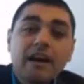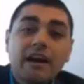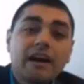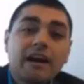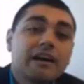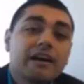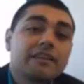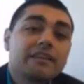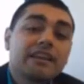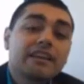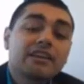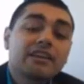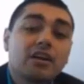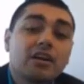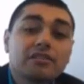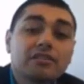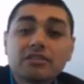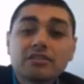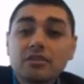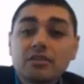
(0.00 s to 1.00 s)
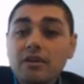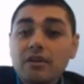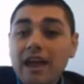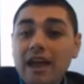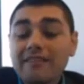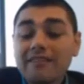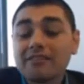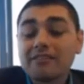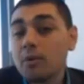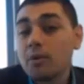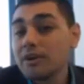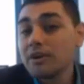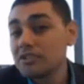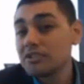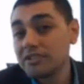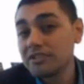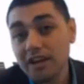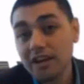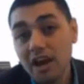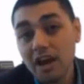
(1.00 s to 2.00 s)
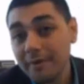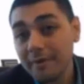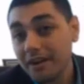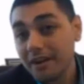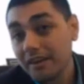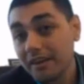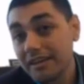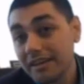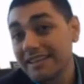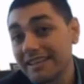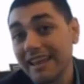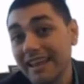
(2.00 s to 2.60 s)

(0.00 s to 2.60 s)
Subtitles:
they can also have questions. They comment on that and say,